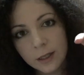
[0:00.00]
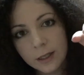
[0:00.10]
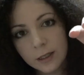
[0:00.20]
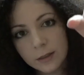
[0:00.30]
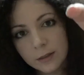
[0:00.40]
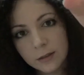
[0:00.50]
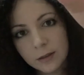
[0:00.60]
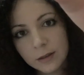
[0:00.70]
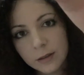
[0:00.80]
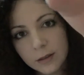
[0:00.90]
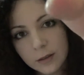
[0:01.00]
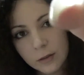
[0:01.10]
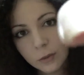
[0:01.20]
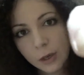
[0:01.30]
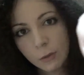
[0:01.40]
and
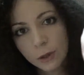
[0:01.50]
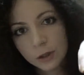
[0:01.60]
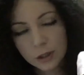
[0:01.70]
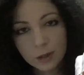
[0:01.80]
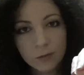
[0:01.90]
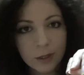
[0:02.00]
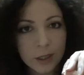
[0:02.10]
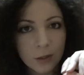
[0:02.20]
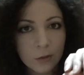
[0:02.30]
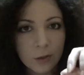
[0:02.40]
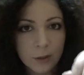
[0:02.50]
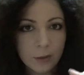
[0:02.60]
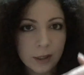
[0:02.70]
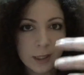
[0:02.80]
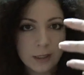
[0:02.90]
when I watched that video, I
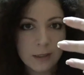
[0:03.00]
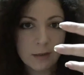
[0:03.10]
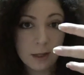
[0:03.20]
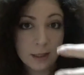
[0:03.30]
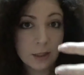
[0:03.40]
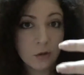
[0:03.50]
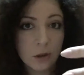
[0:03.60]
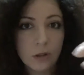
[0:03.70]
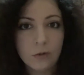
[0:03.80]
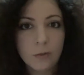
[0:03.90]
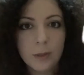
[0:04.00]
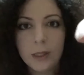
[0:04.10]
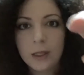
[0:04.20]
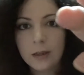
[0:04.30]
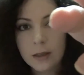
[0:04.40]
realized that that's a trigger for
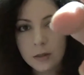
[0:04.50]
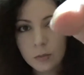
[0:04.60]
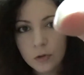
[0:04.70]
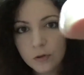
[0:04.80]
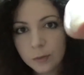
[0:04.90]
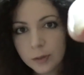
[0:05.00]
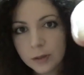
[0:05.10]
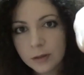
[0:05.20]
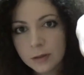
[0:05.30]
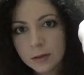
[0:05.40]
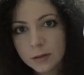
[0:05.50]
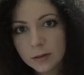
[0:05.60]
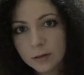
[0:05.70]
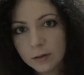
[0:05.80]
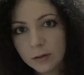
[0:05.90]
me, this movement
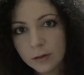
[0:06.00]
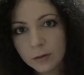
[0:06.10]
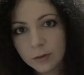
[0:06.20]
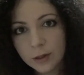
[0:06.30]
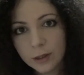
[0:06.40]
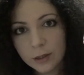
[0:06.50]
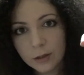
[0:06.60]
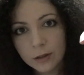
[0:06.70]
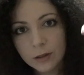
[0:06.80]
right here.